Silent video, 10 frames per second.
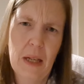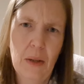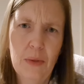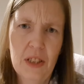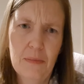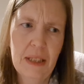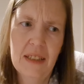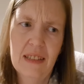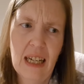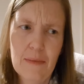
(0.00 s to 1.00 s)
I would have
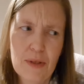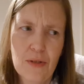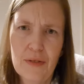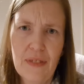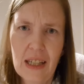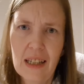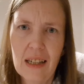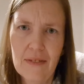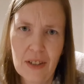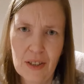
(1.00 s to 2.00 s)
been absolutely fine
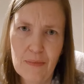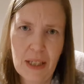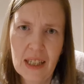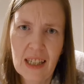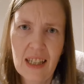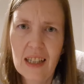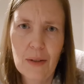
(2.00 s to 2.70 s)
if it had been again.